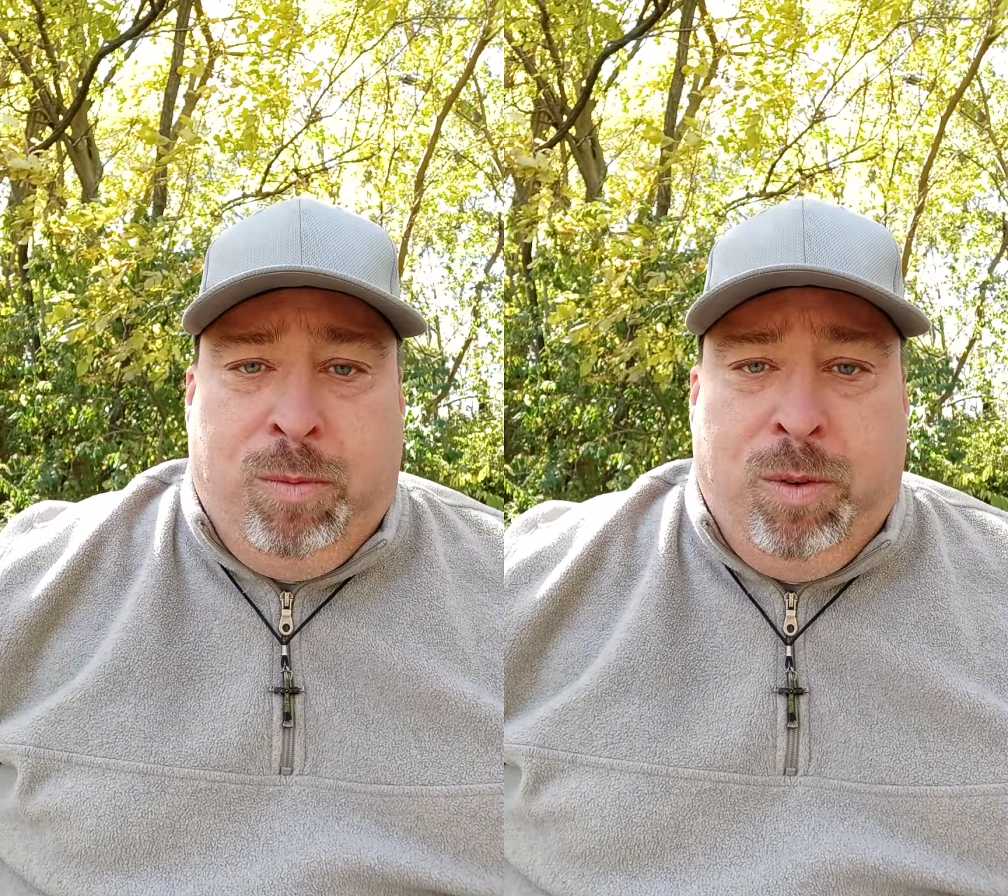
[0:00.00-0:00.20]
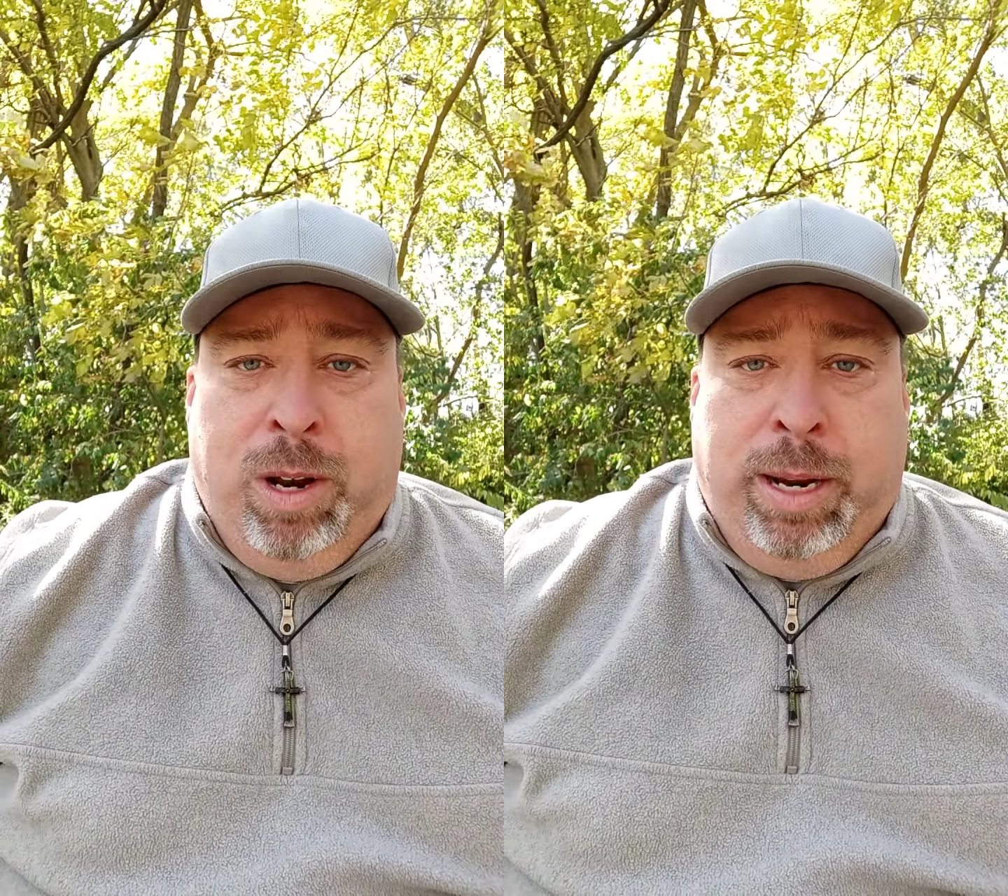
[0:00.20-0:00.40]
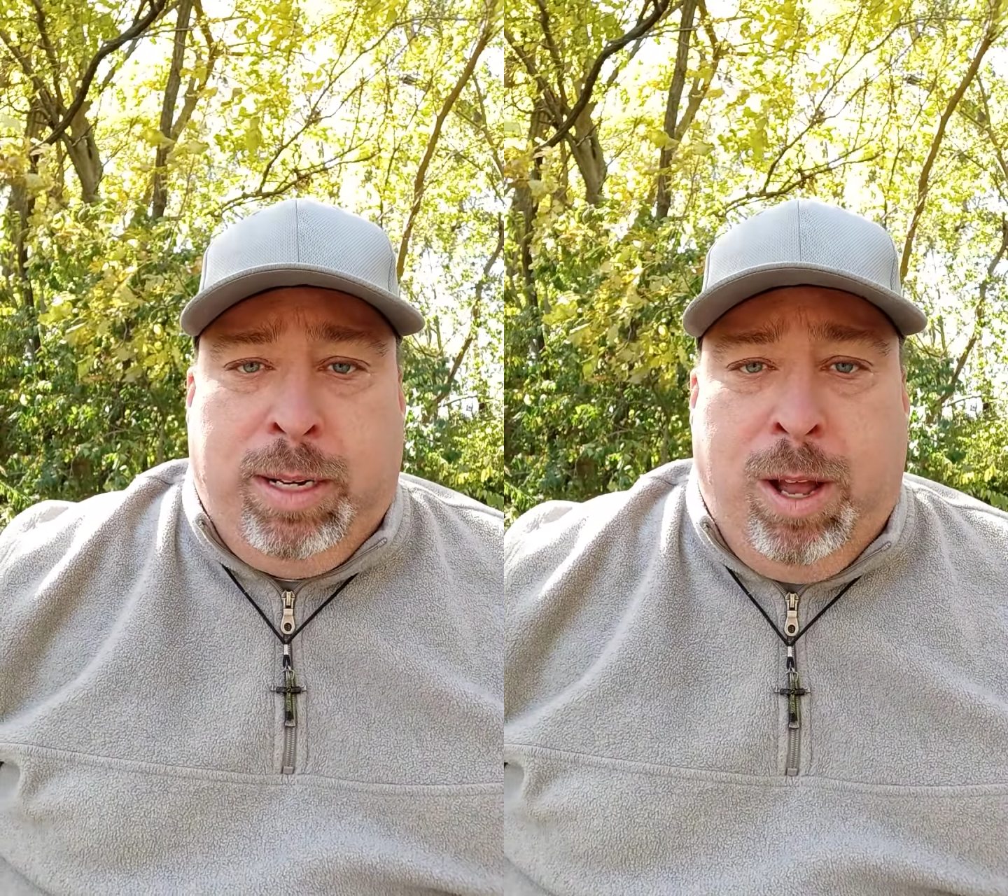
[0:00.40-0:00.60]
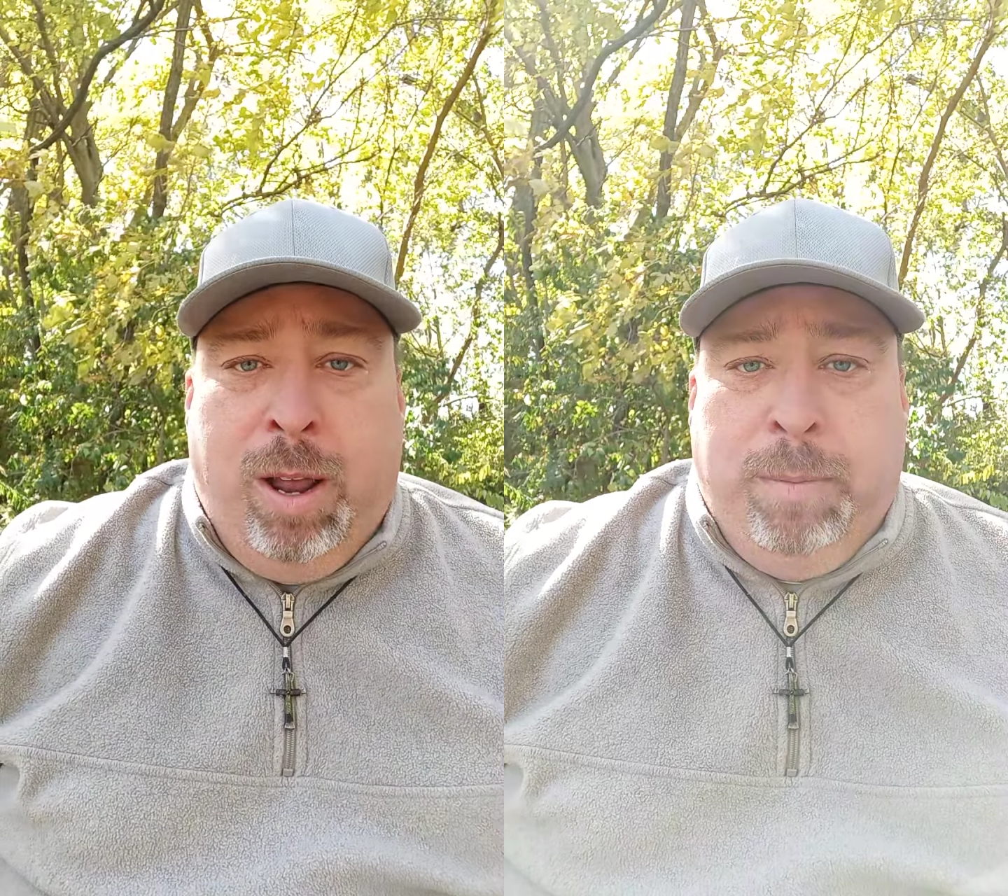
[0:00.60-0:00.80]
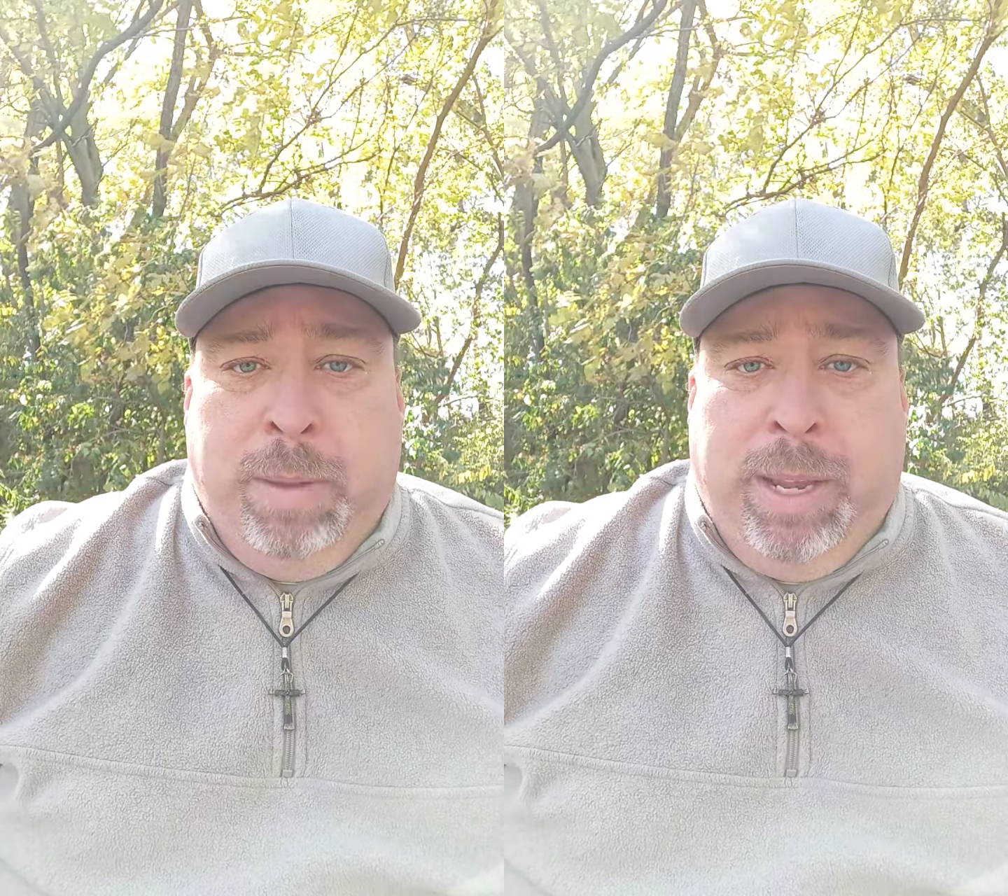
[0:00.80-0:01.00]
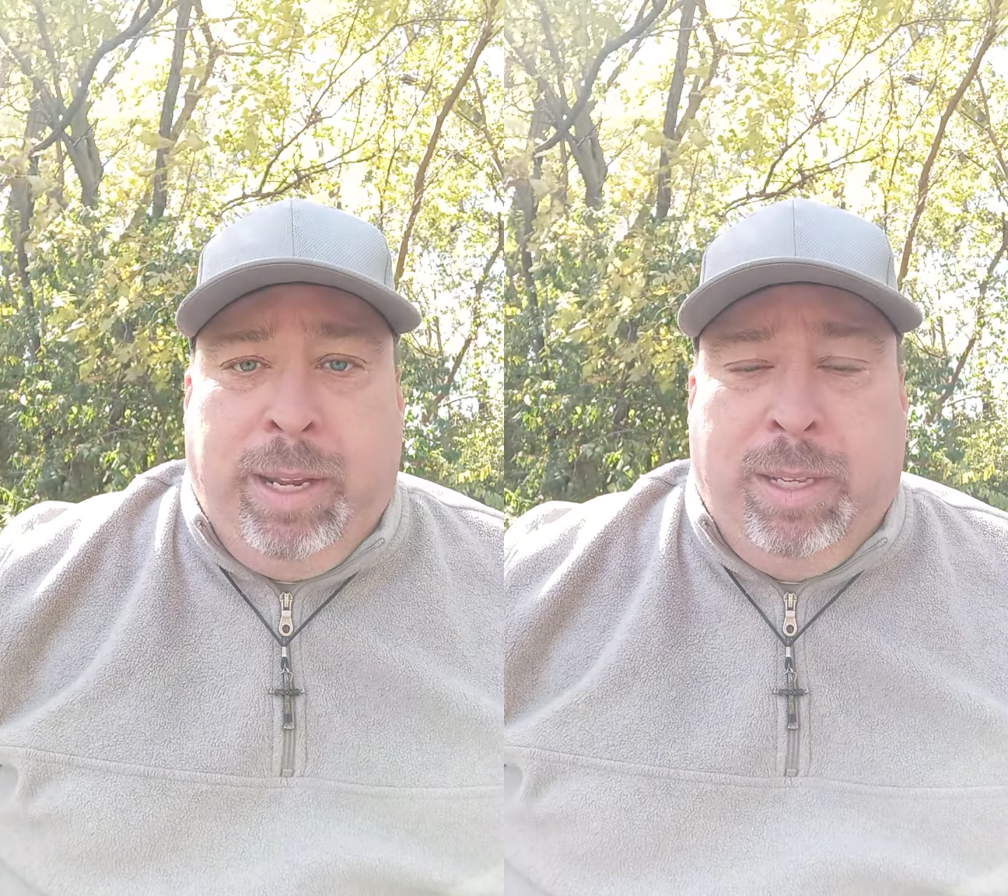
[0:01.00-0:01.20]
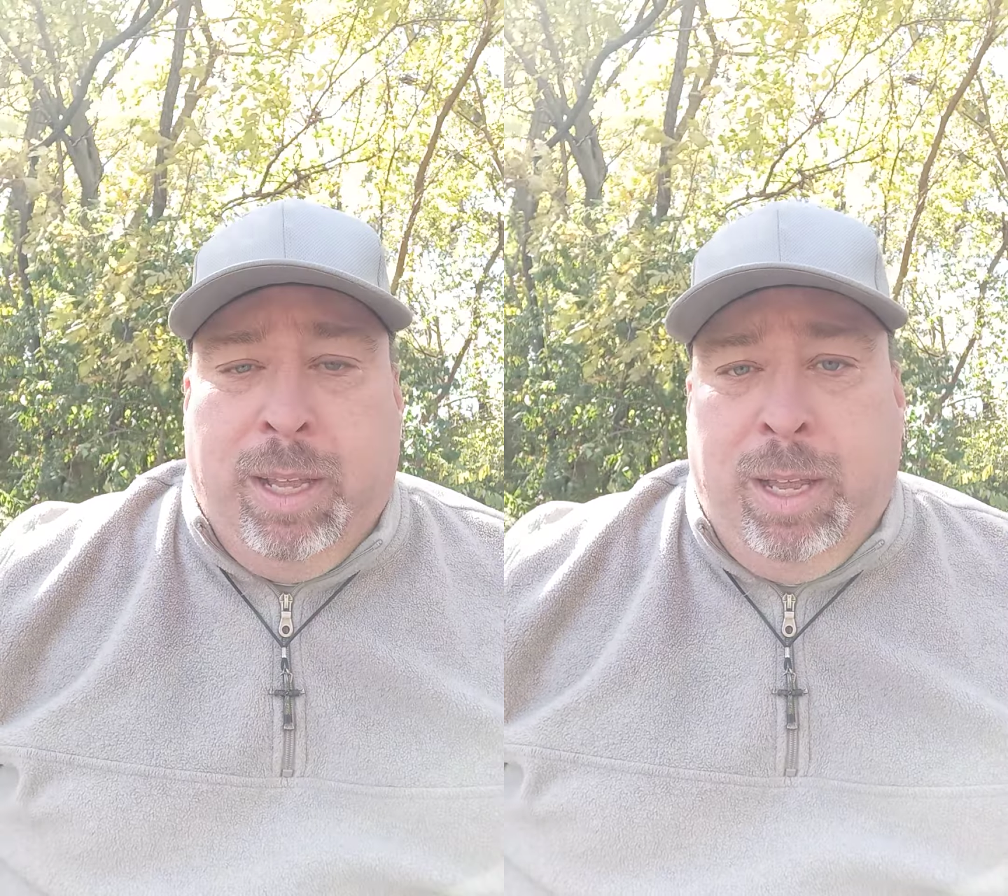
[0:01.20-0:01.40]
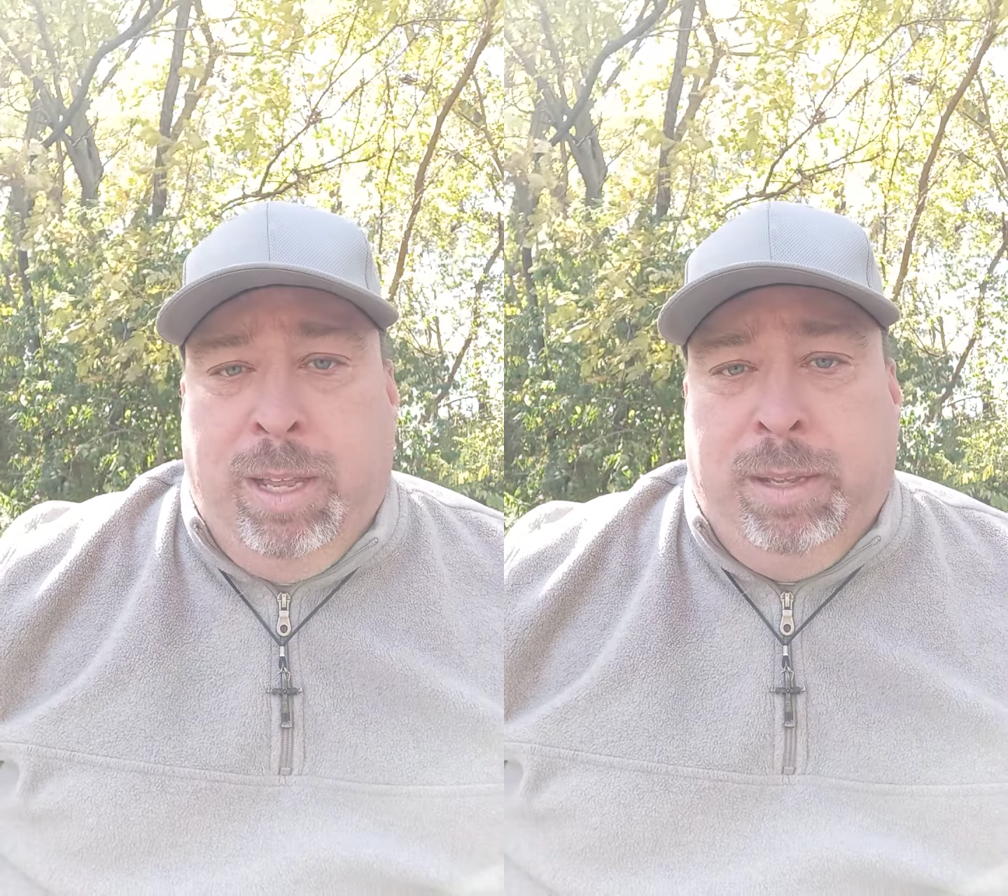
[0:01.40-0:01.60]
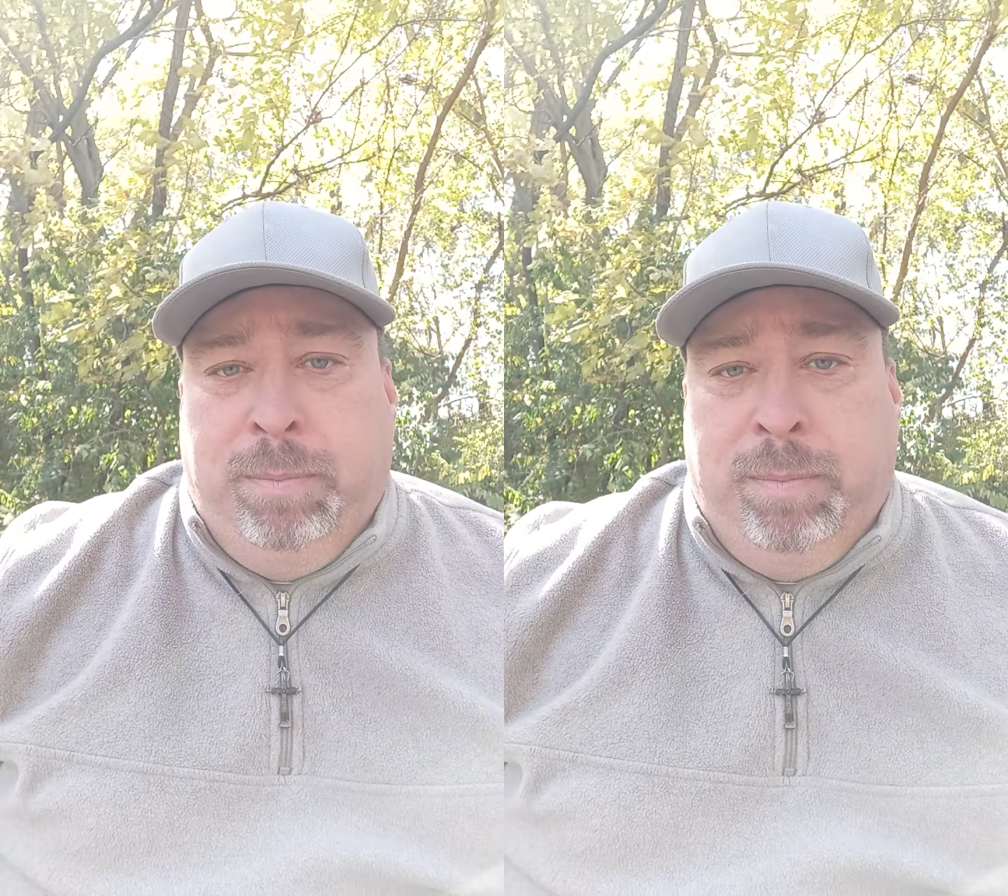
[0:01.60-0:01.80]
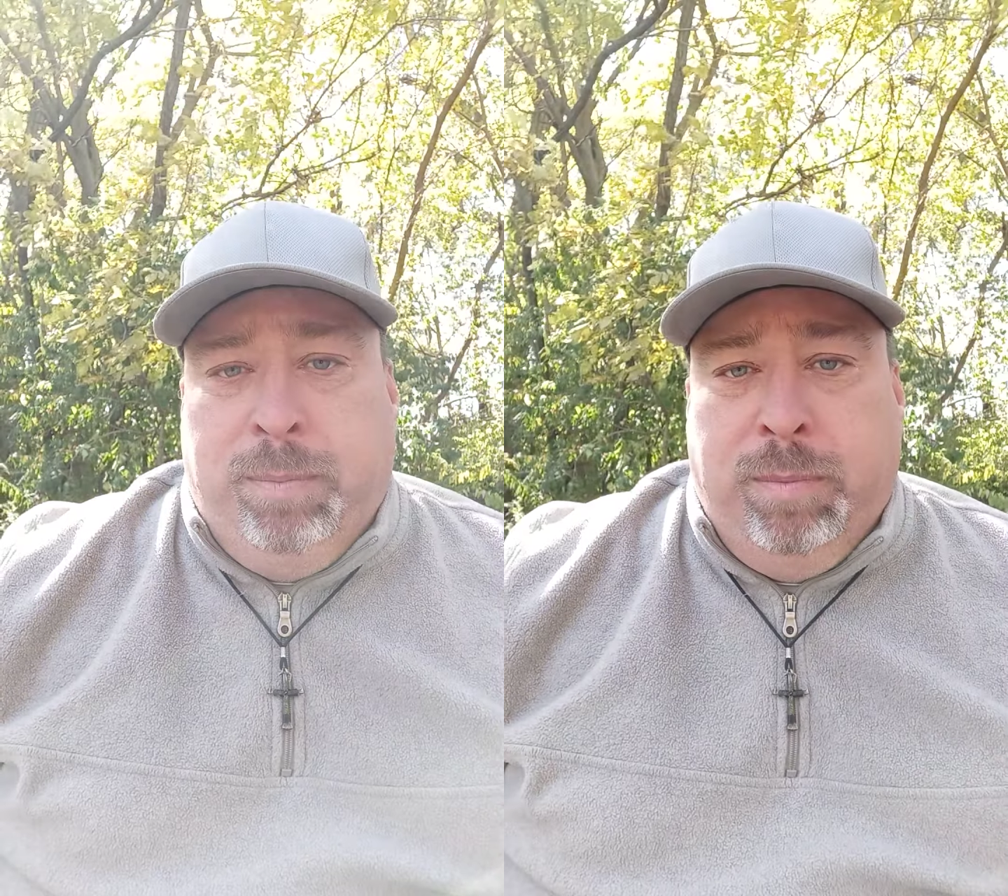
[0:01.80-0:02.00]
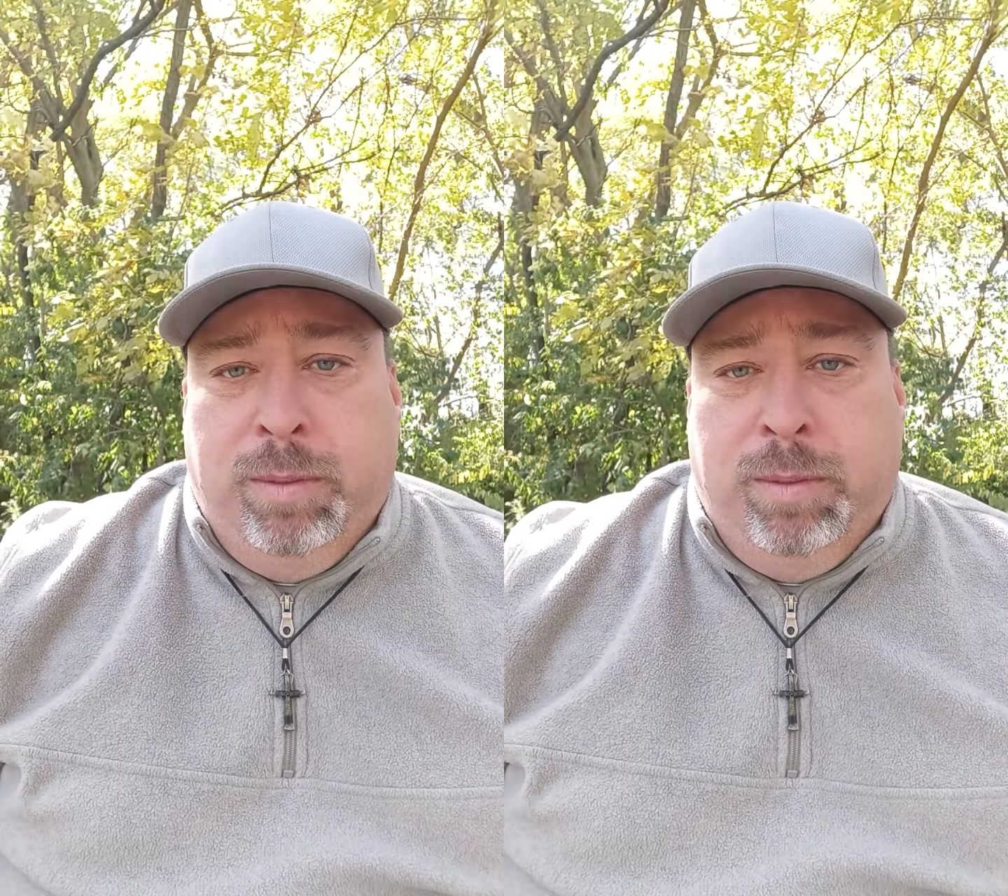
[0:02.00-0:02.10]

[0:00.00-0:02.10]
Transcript: really taught me um,